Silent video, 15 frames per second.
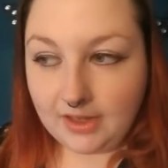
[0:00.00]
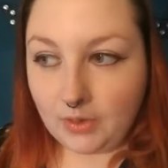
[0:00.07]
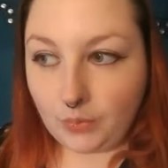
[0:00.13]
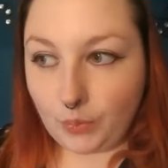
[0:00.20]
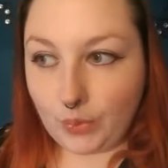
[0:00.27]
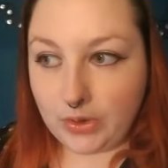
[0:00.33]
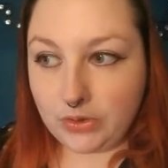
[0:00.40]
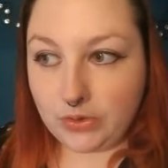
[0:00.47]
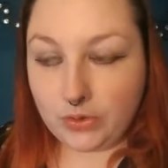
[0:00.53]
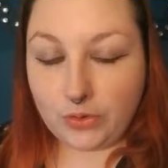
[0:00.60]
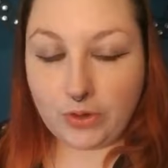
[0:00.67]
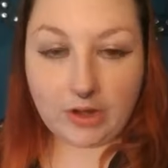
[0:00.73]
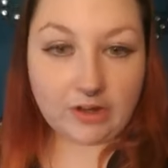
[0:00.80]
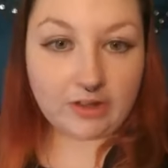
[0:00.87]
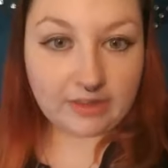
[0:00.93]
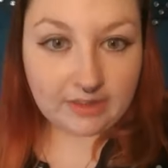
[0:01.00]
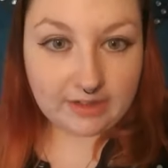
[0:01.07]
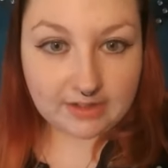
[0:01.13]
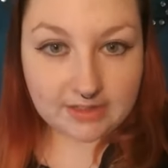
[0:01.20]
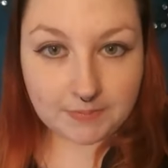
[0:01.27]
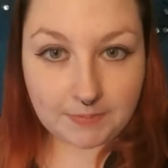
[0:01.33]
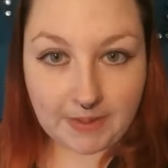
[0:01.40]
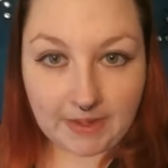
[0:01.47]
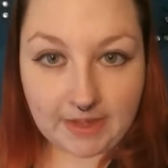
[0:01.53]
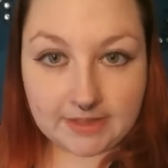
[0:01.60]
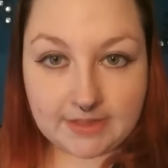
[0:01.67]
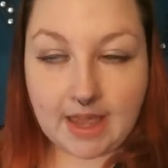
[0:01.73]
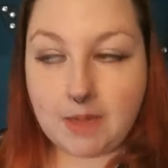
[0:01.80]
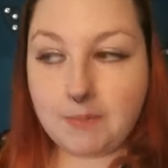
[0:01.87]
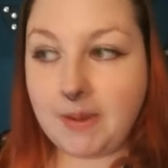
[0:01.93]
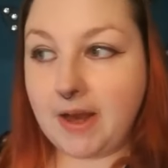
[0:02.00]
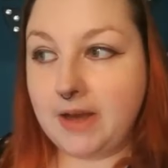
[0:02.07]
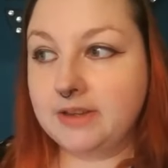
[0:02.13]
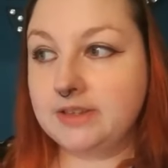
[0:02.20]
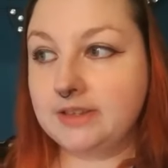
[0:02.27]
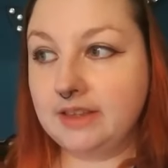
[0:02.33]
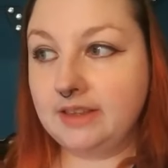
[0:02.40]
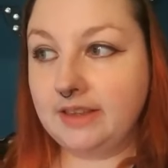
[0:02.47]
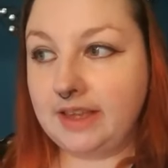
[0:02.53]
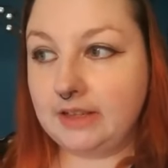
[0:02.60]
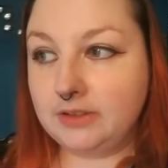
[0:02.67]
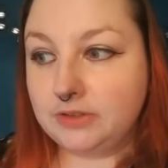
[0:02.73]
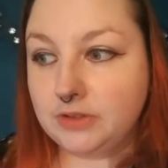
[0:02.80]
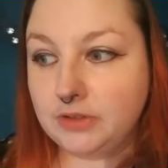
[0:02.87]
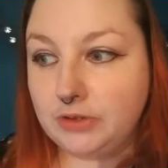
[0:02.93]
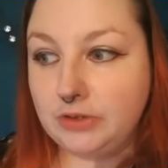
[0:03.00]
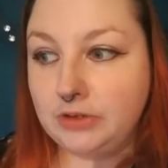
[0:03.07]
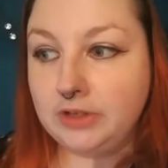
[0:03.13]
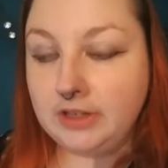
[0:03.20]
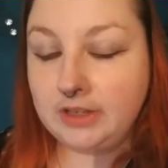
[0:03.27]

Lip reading: when you are clearing space. I personally like to